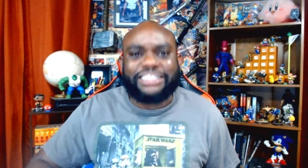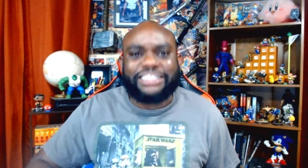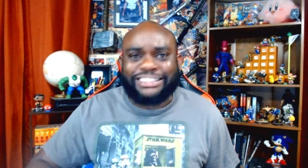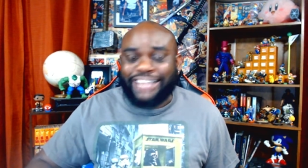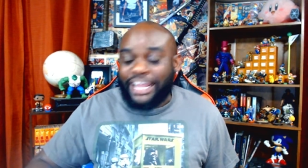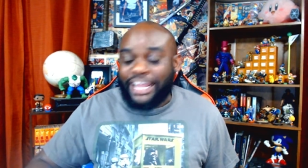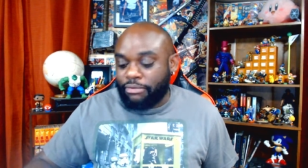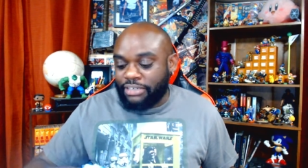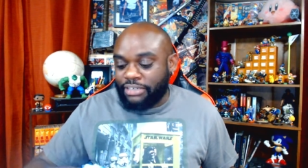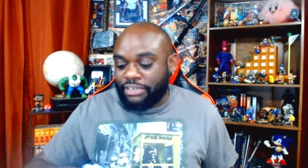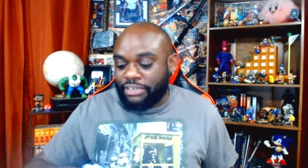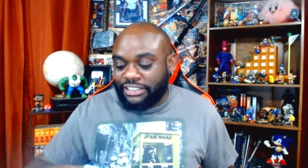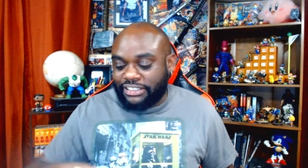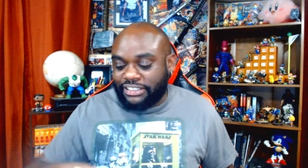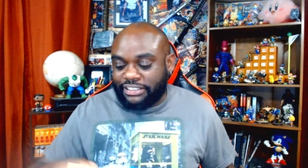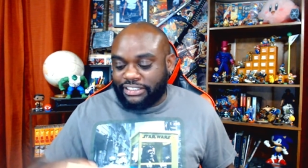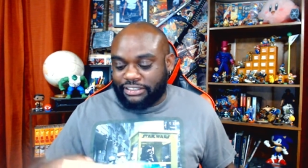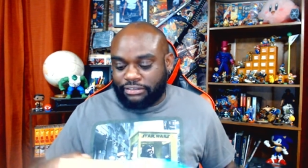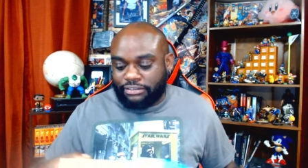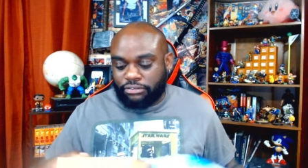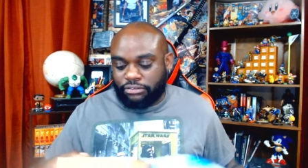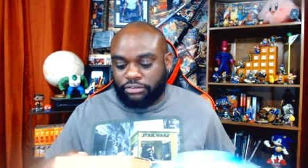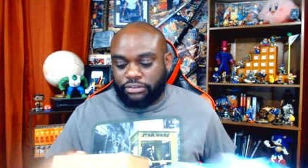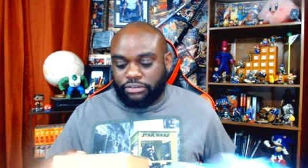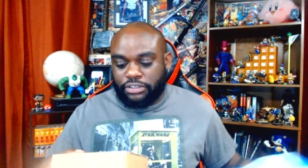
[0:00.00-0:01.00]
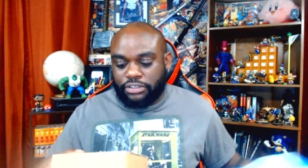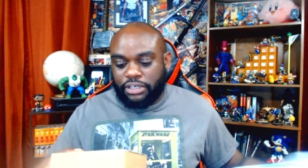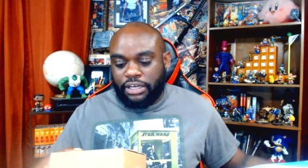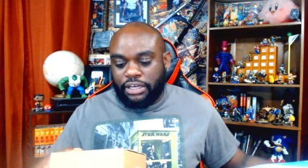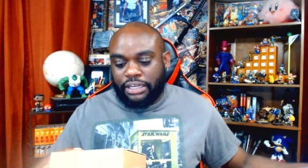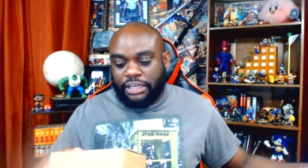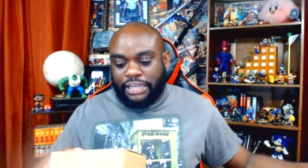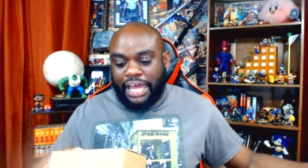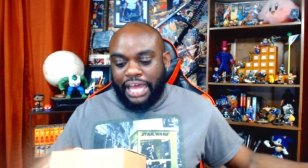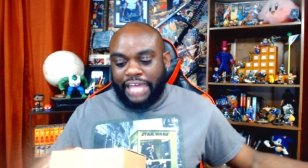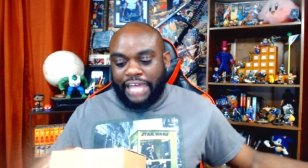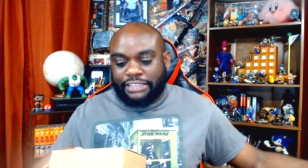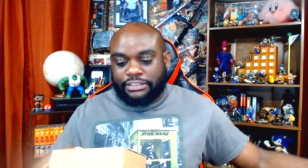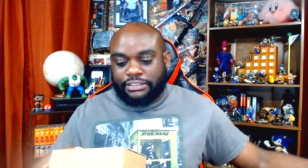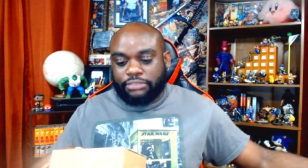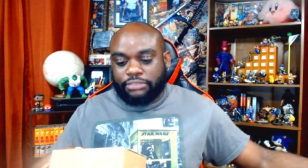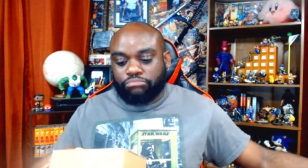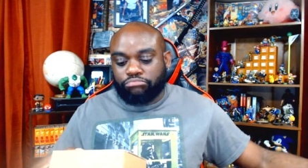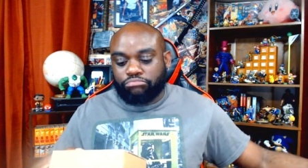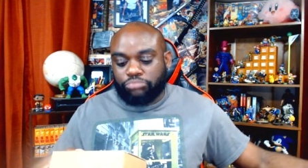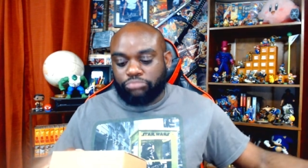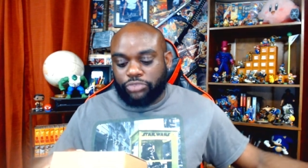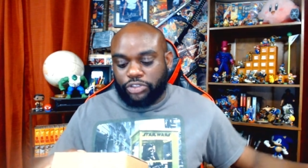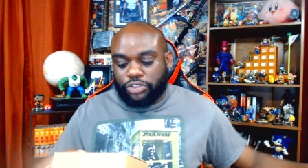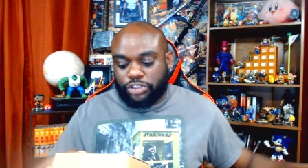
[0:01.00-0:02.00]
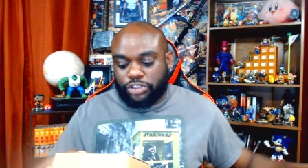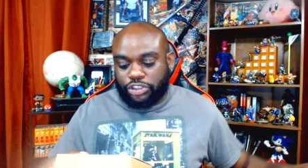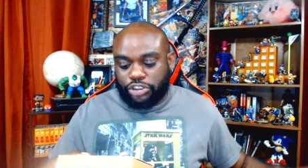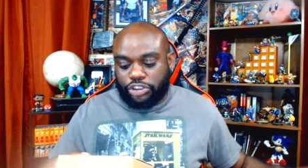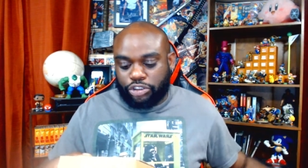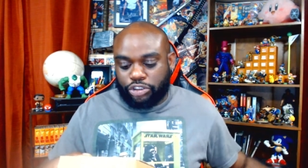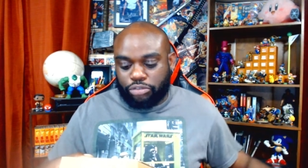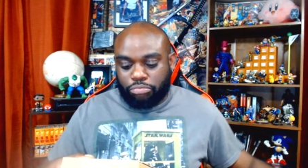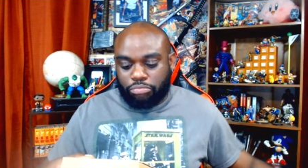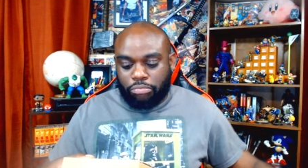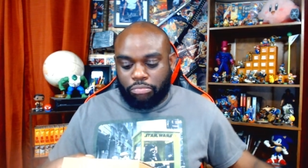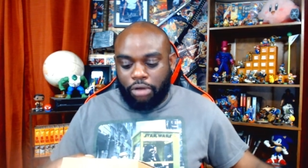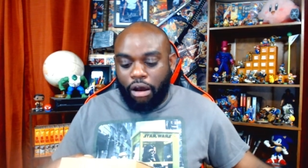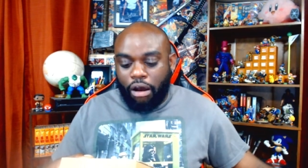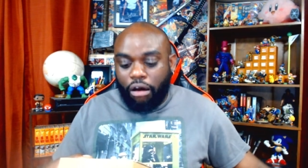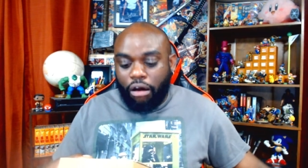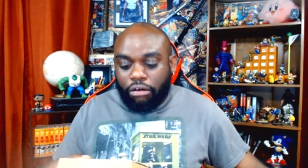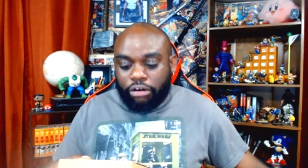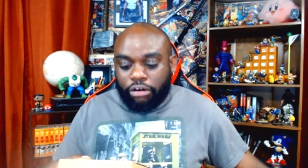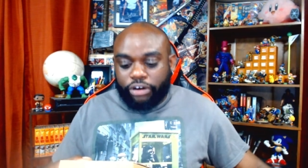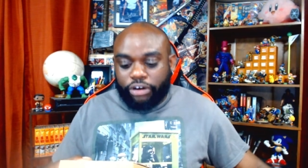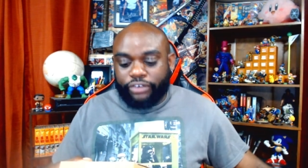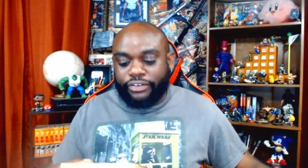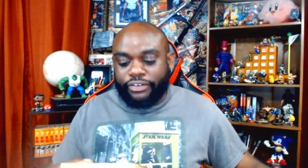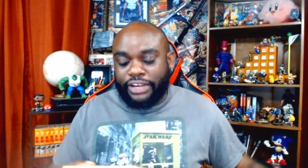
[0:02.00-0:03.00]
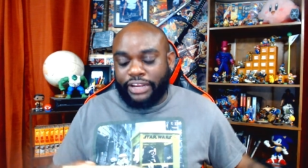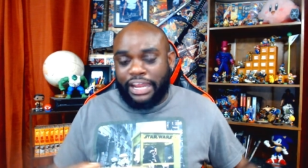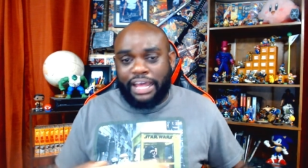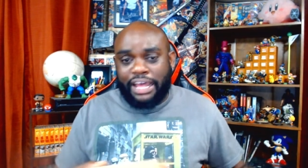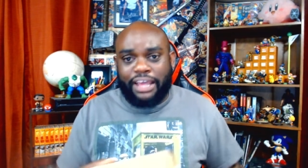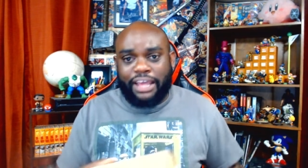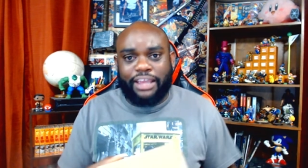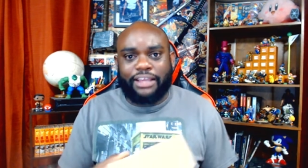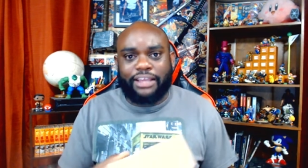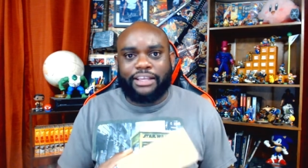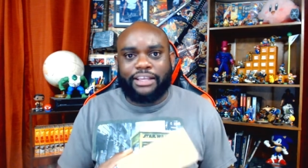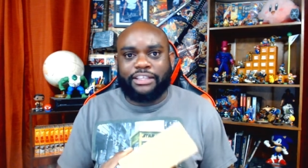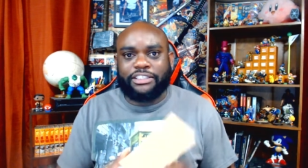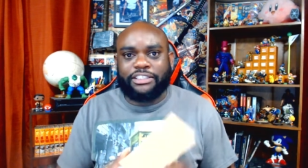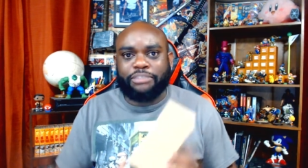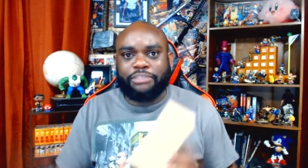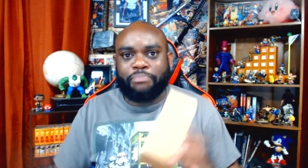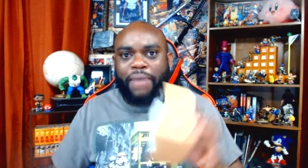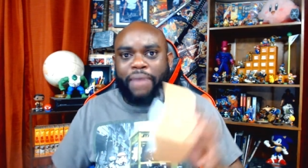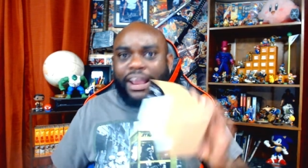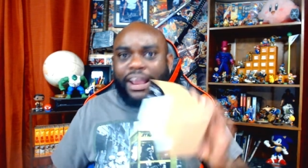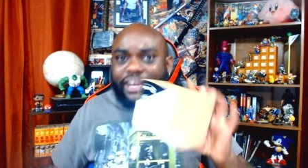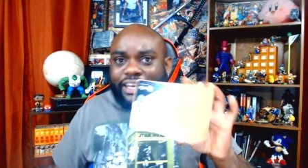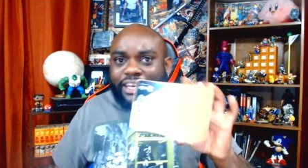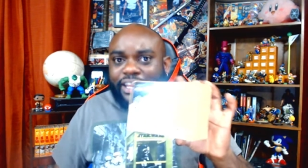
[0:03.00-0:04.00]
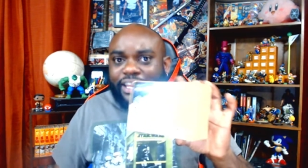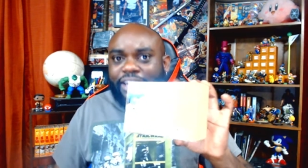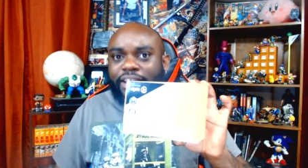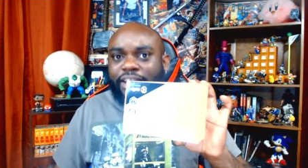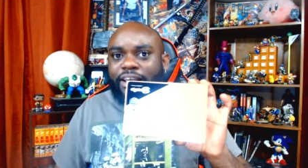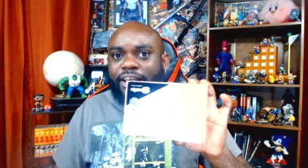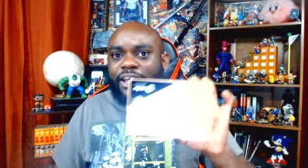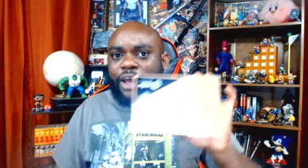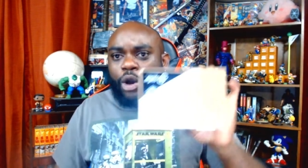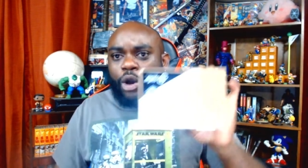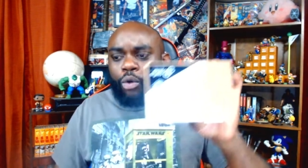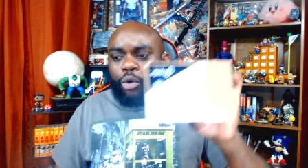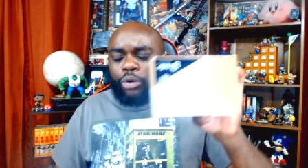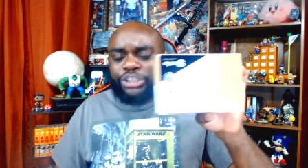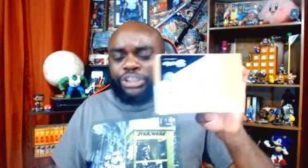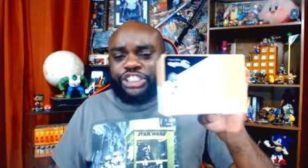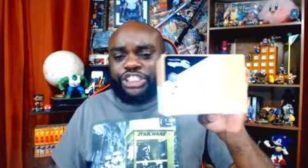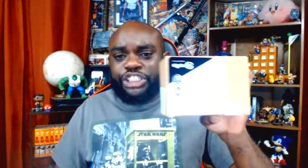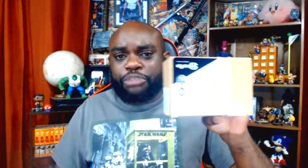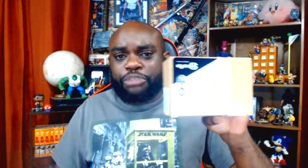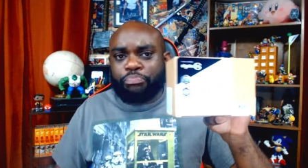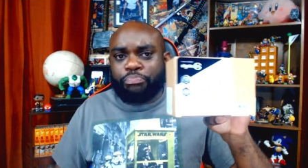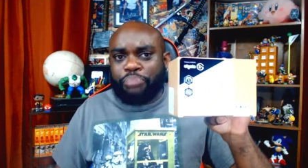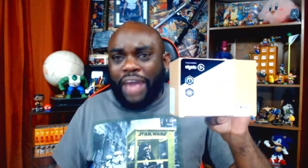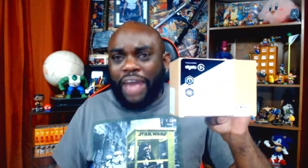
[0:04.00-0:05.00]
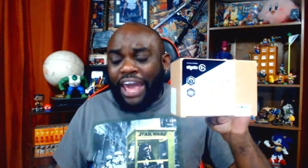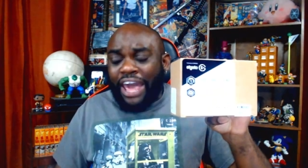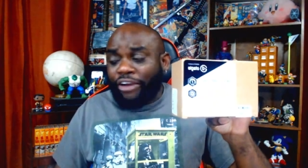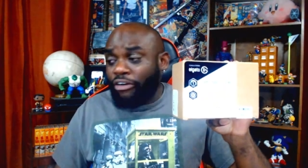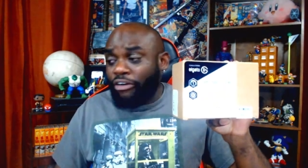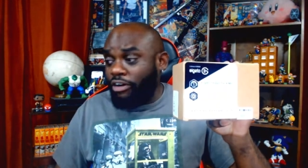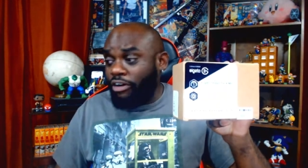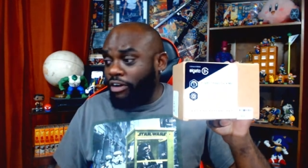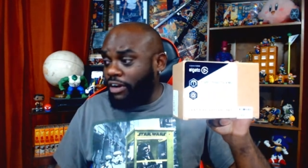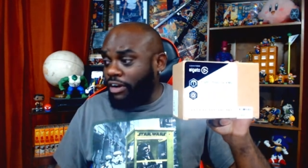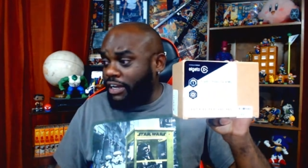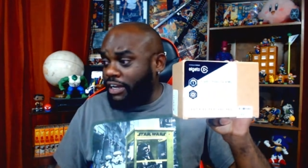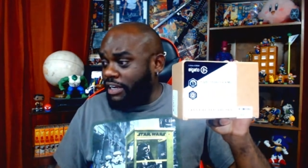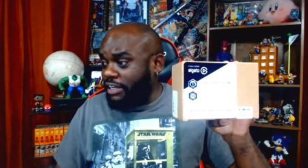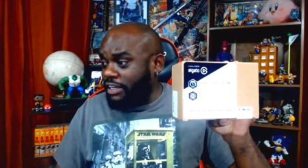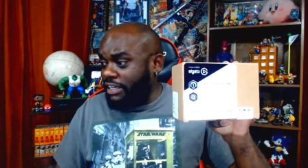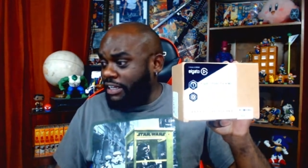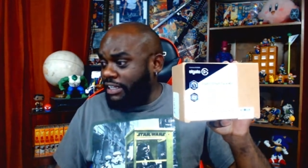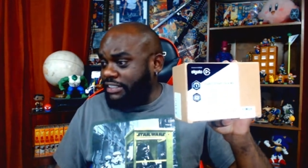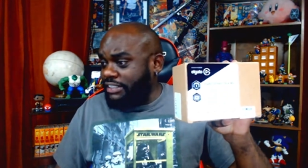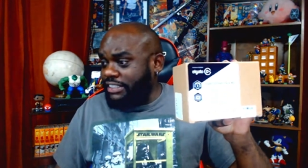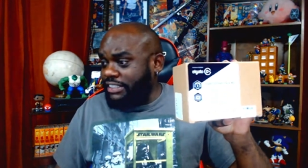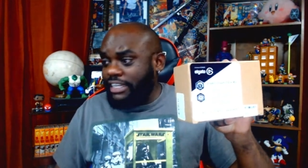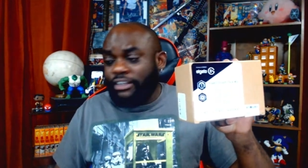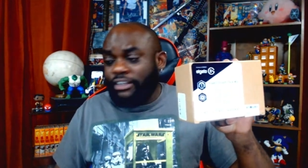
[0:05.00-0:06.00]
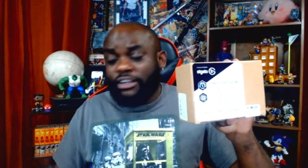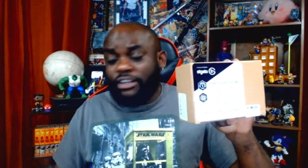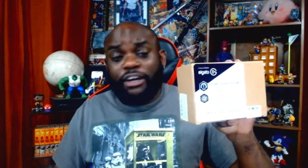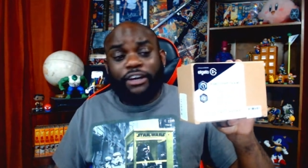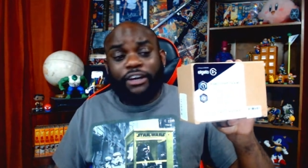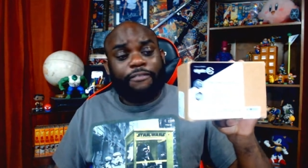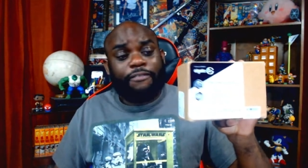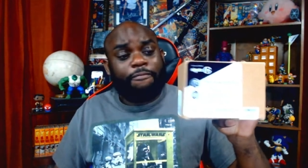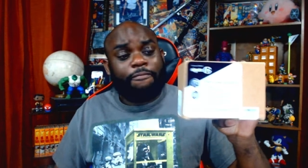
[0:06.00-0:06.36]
Damn, this is a lot smaller than I expected, which is better. How's that look?